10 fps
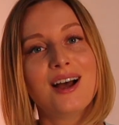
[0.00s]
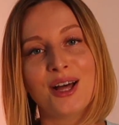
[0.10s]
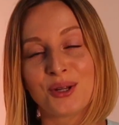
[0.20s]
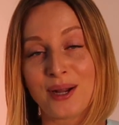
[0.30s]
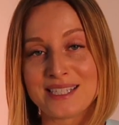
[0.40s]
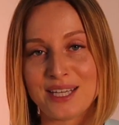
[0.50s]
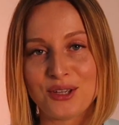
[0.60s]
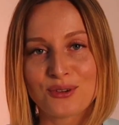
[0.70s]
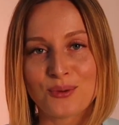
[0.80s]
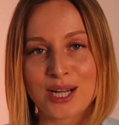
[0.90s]
Otherwise, thank
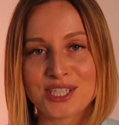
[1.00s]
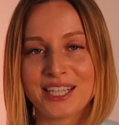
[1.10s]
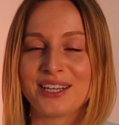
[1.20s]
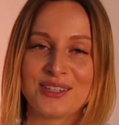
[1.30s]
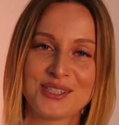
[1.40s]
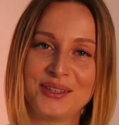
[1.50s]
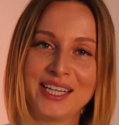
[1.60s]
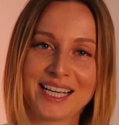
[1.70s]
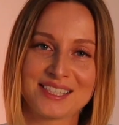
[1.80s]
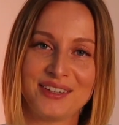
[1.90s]
you for watching and I'll see you in the
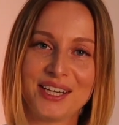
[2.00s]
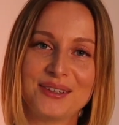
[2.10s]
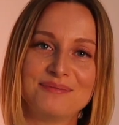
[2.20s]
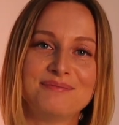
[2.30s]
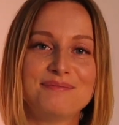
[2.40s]
next video.